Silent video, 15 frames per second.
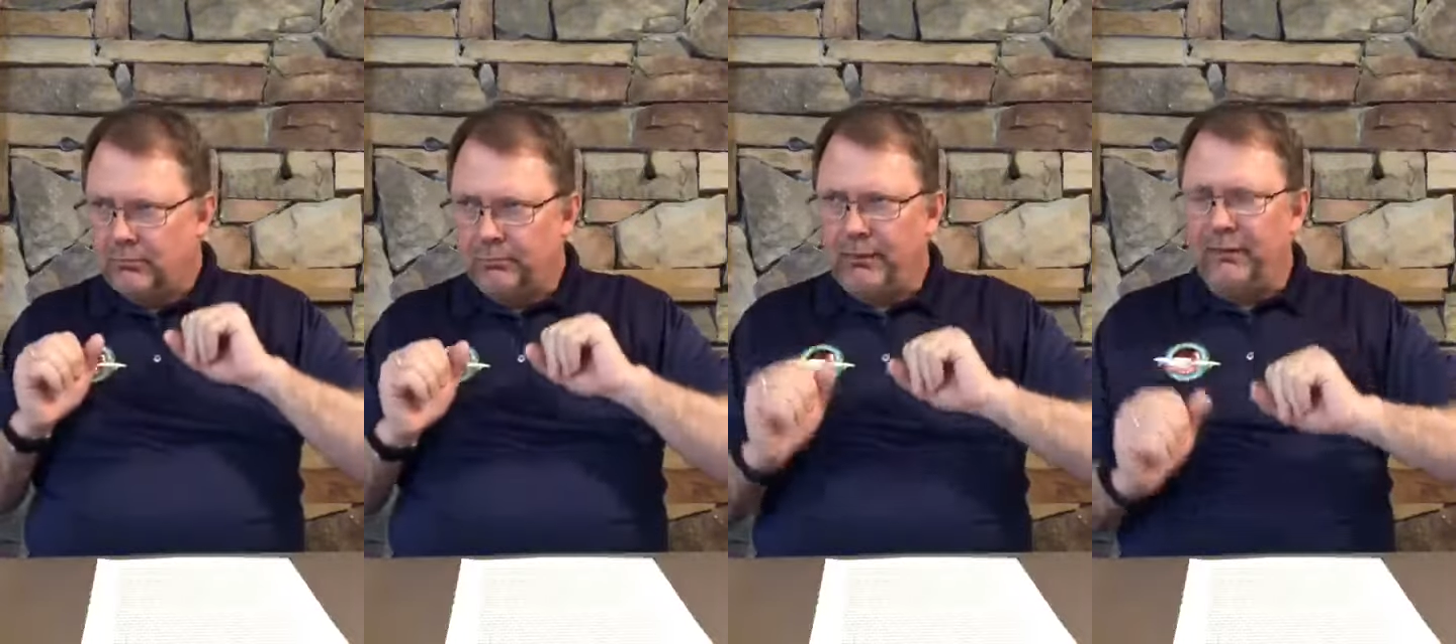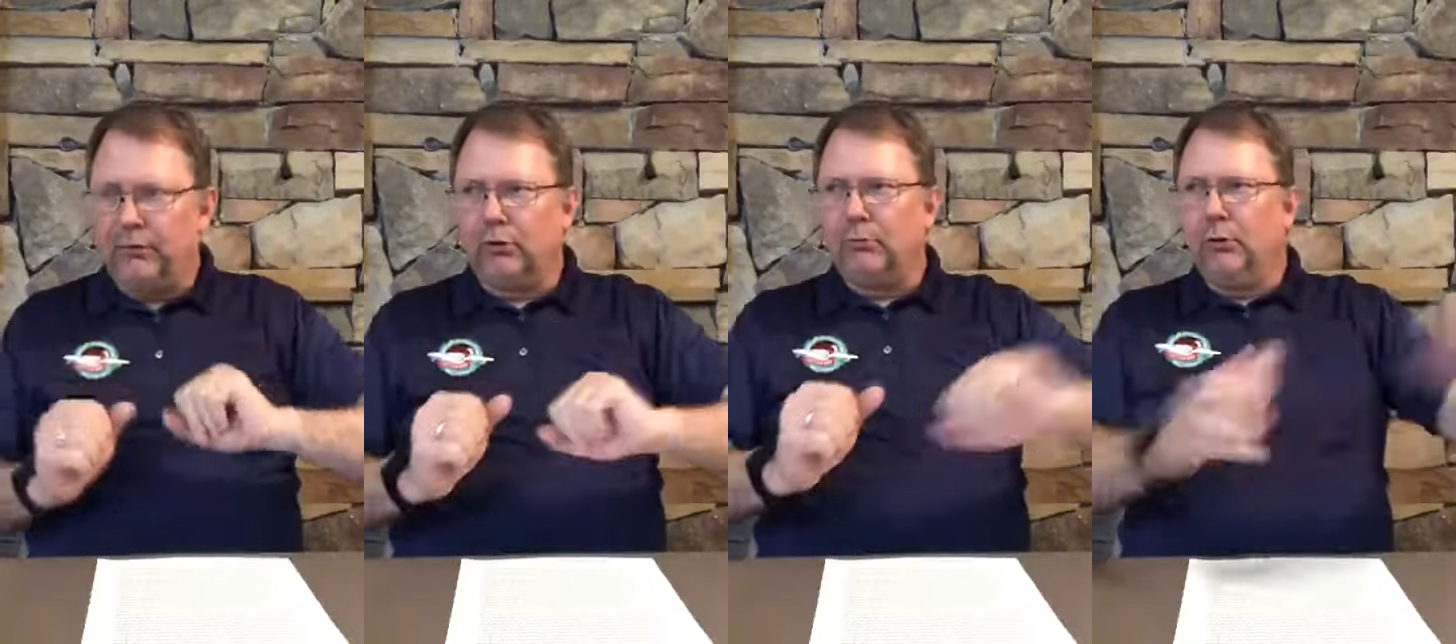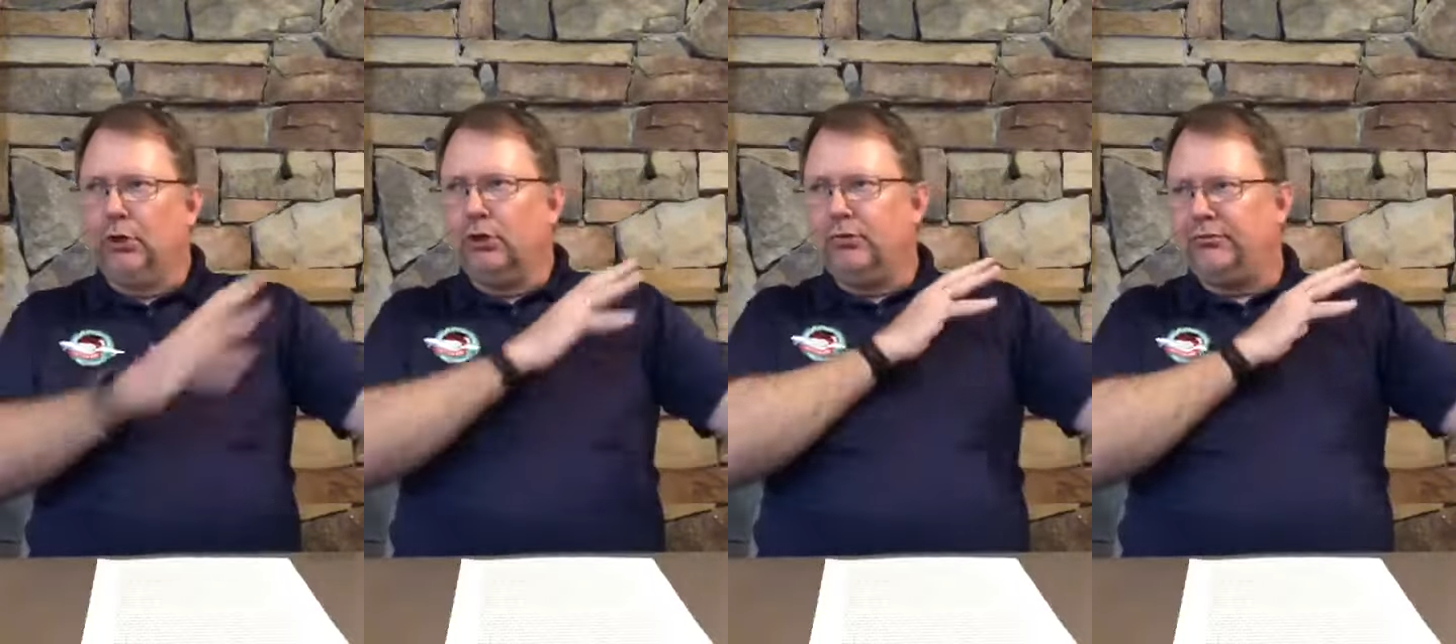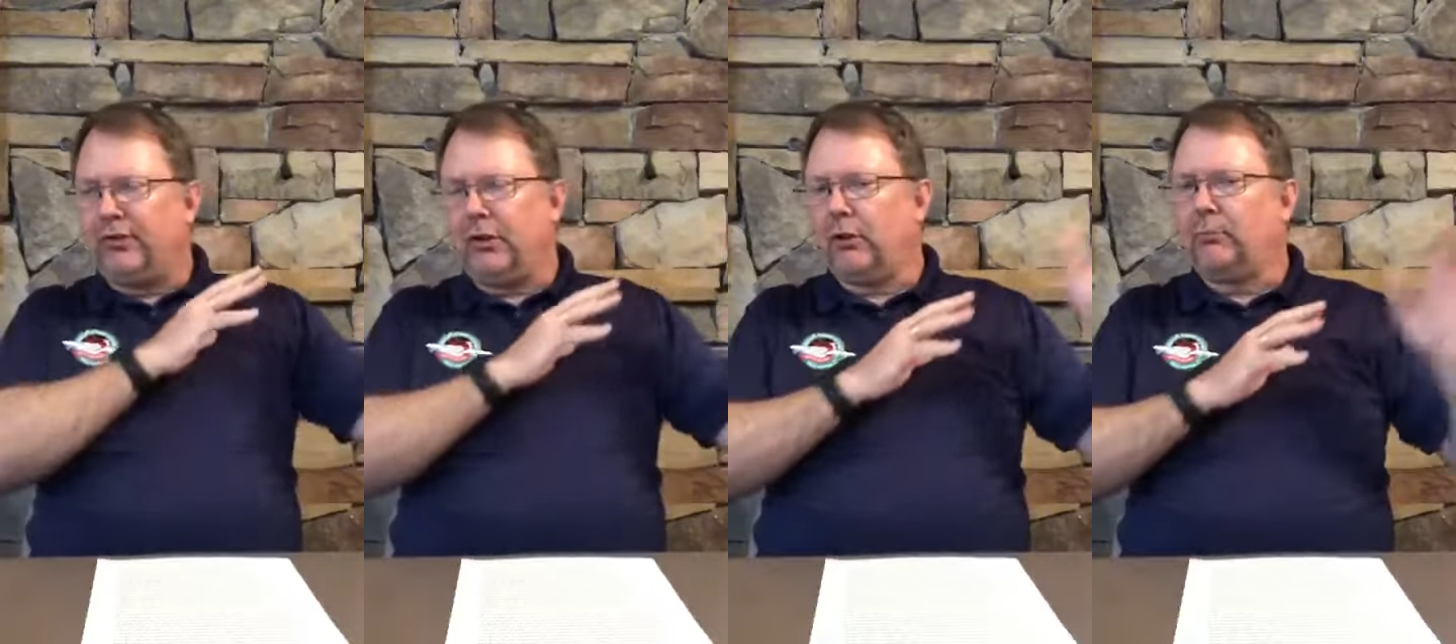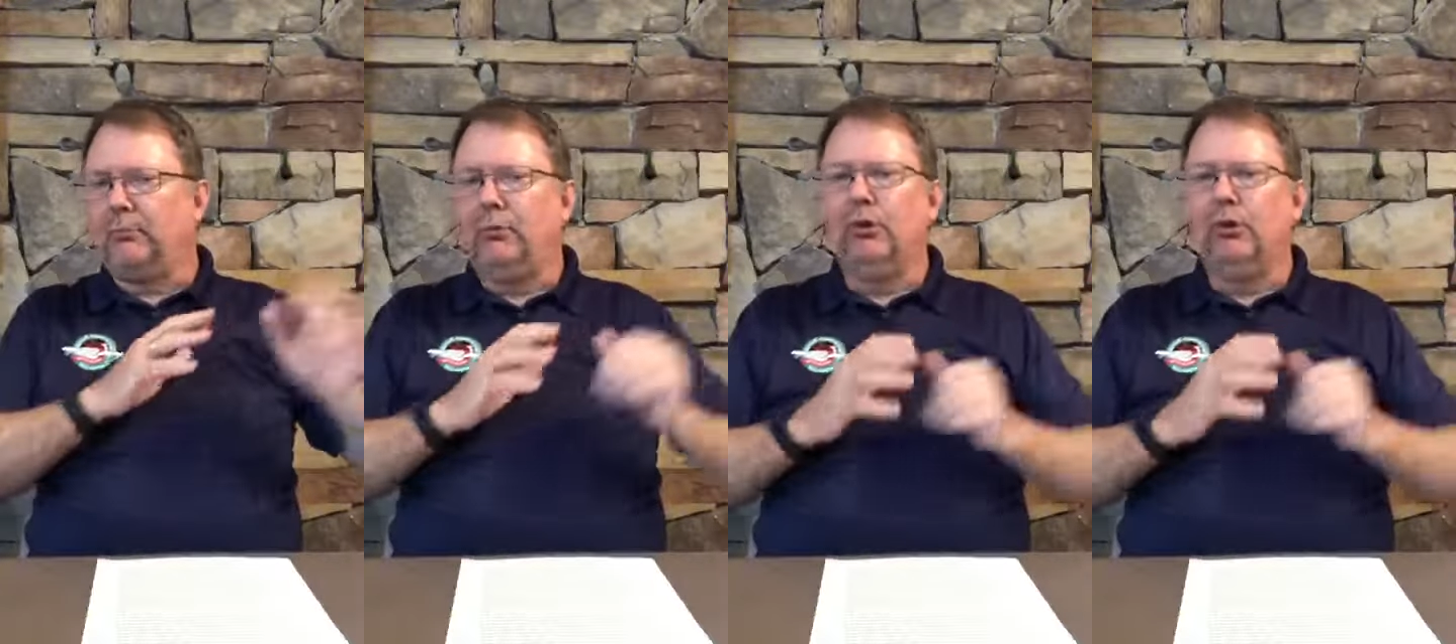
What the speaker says: be removed, and it'll